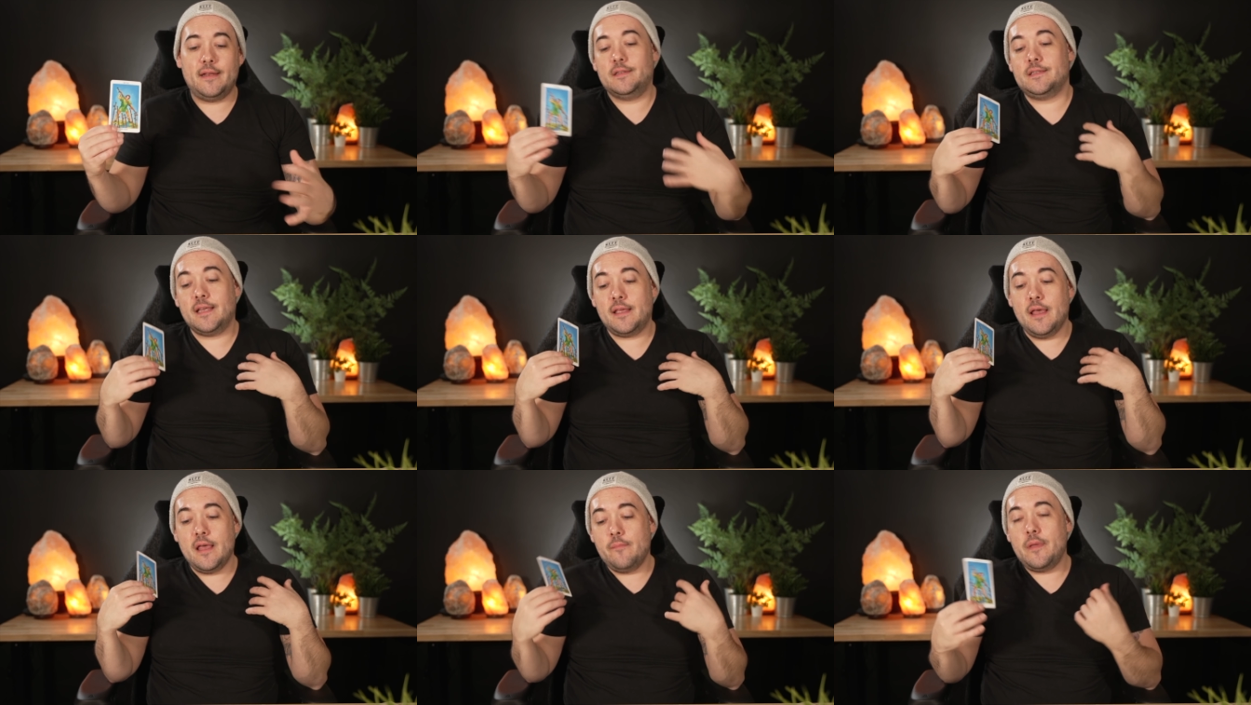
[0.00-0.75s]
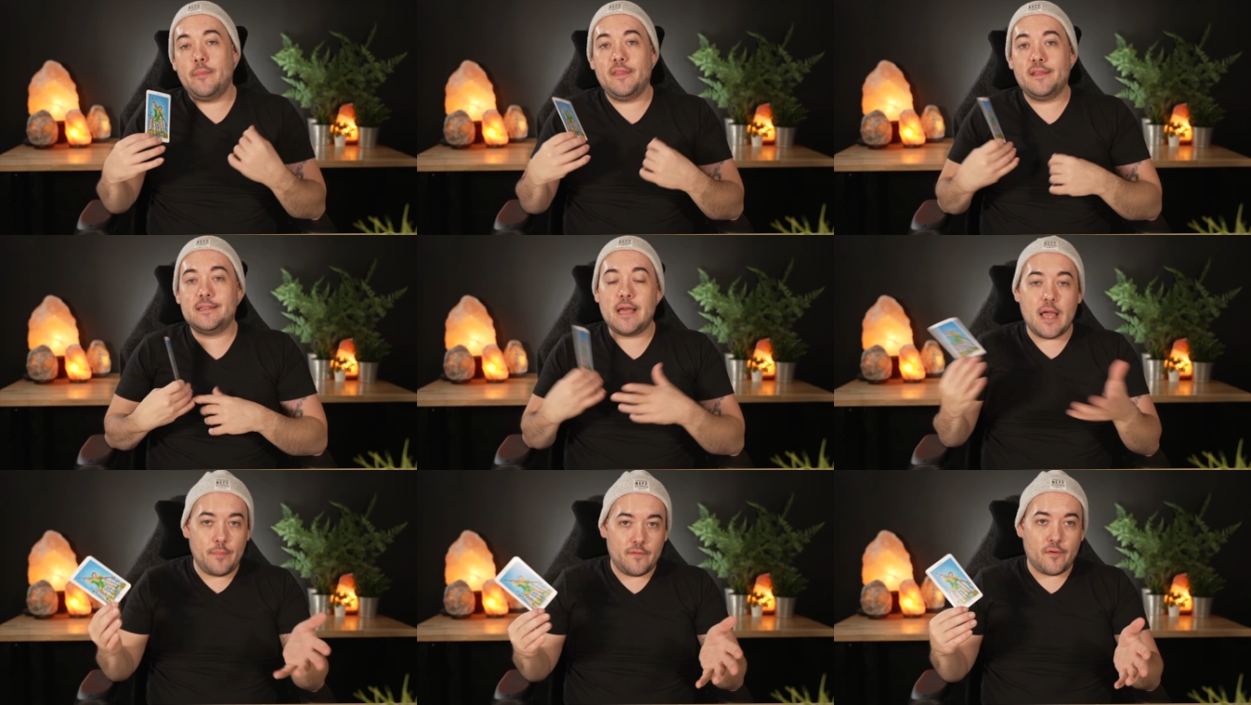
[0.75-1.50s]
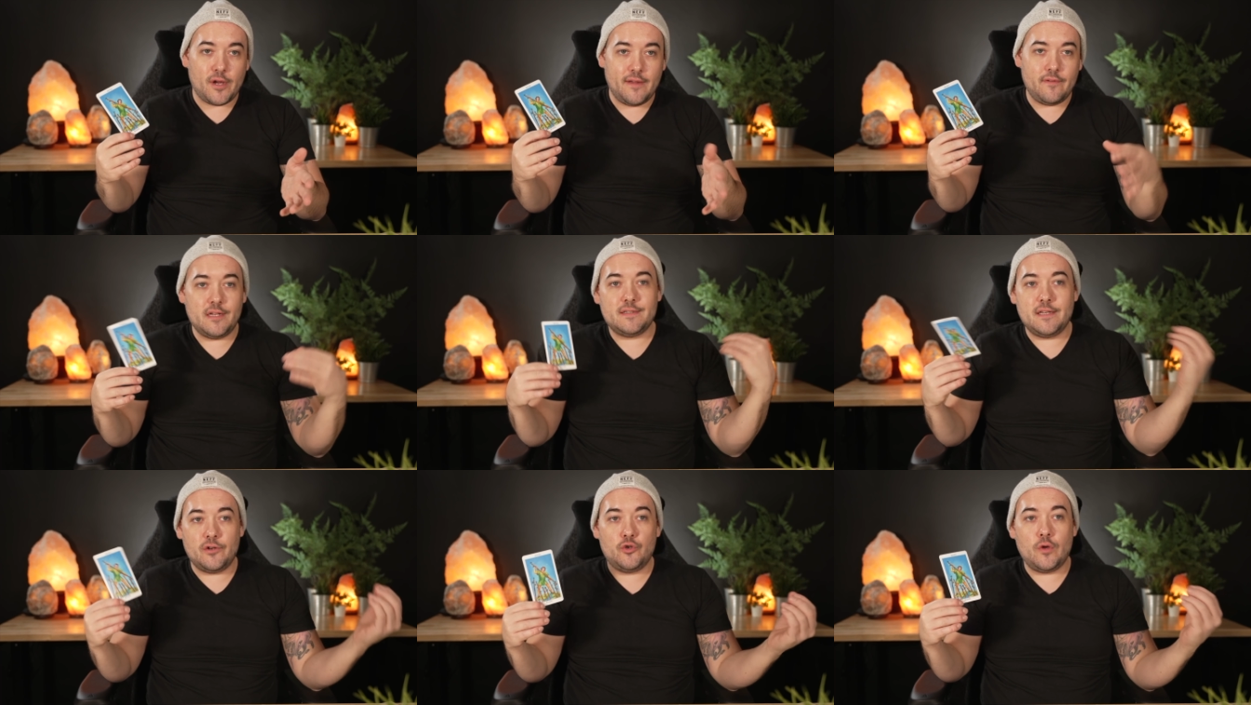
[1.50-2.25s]
It's like maybe the type of forgiveness
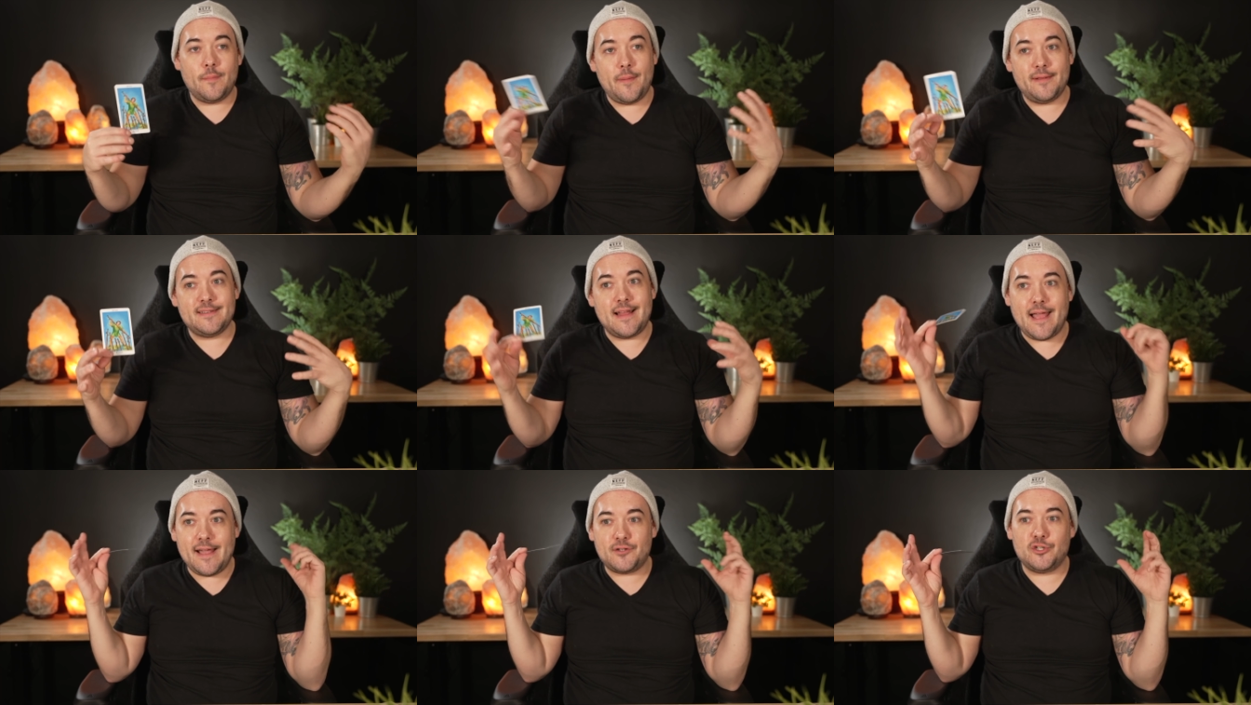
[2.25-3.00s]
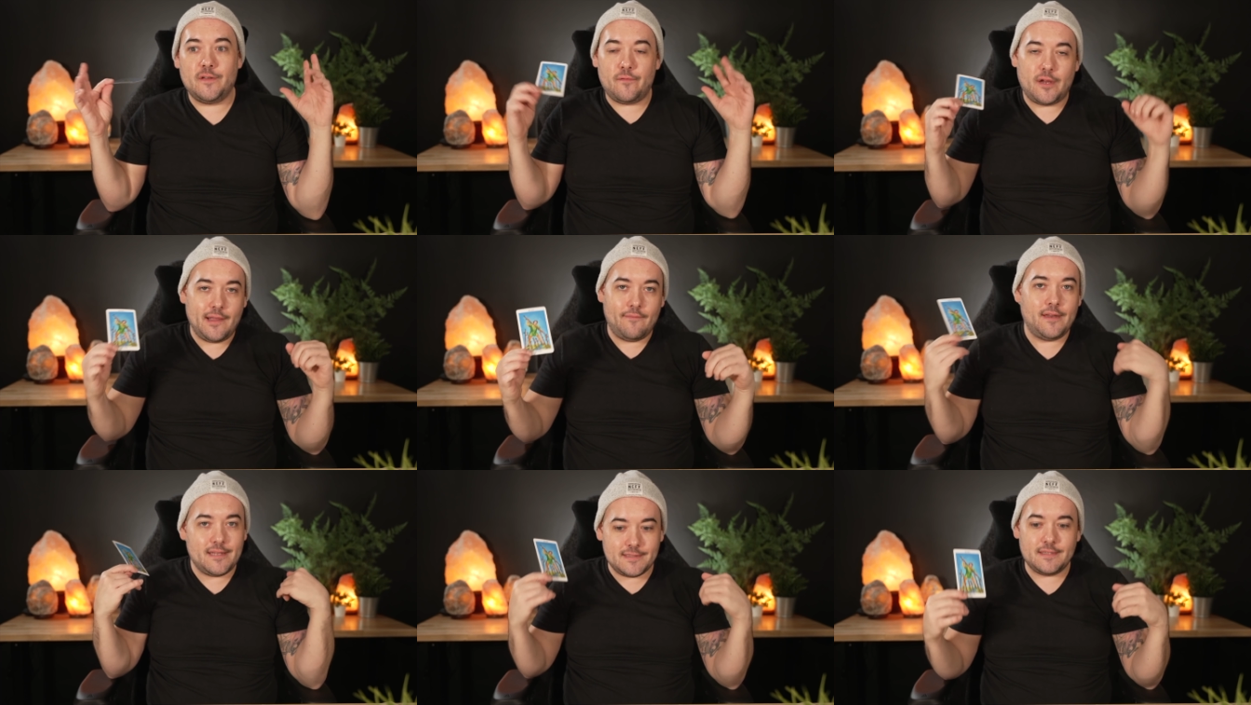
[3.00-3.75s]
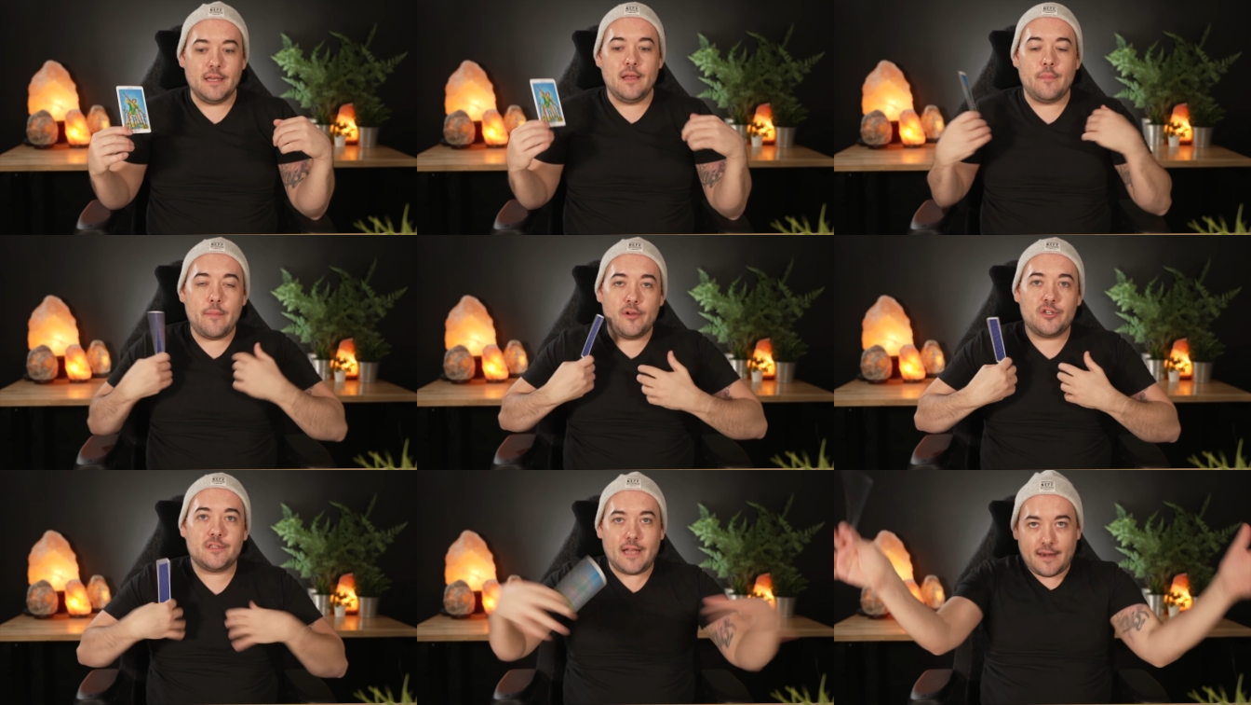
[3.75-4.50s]
that you're doing, maybe it's not actually forgiveness. Maybe you're
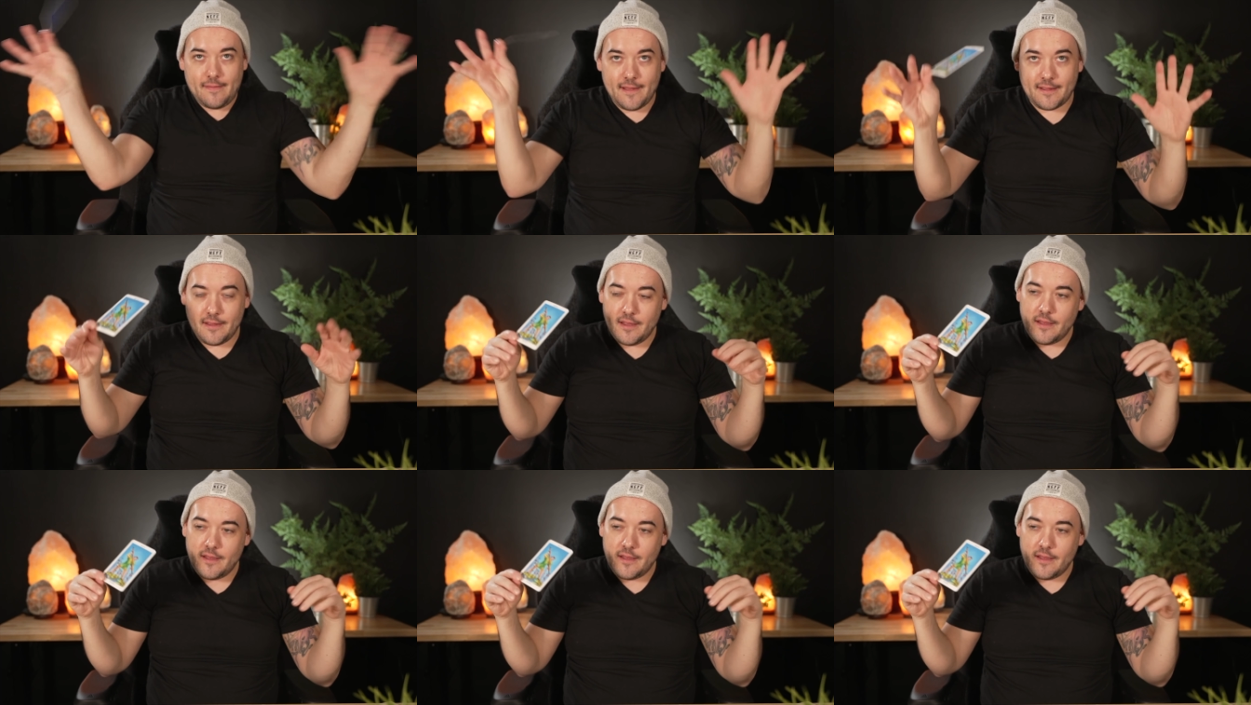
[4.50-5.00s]
just kind of like,